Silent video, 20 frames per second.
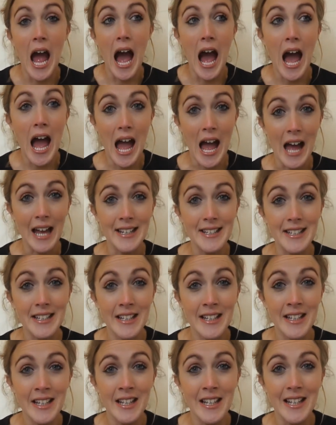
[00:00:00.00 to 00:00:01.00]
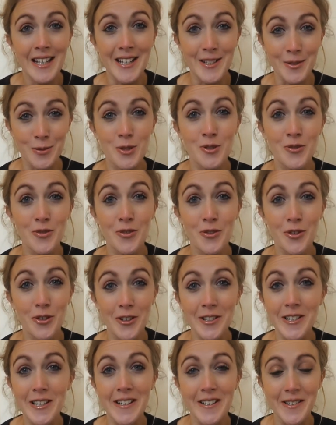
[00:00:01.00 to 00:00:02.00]
And it was
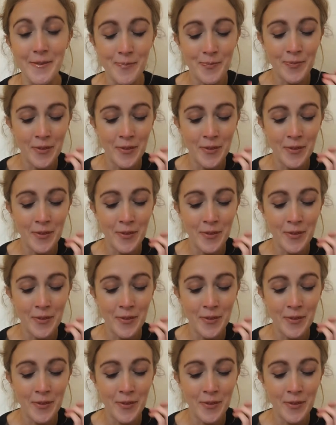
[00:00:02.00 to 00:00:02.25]
free.